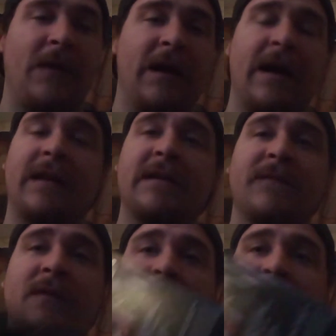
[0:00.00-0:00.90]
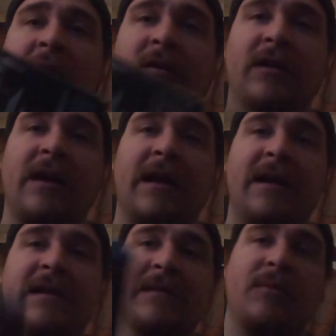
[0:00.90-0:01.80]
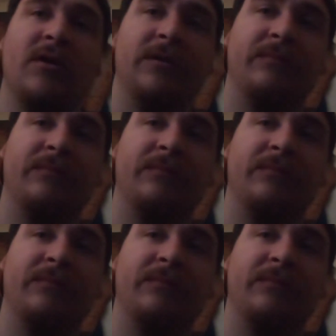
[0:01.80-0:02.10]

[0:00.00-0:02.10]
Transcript: I got this for $1 at an Easy-Pon.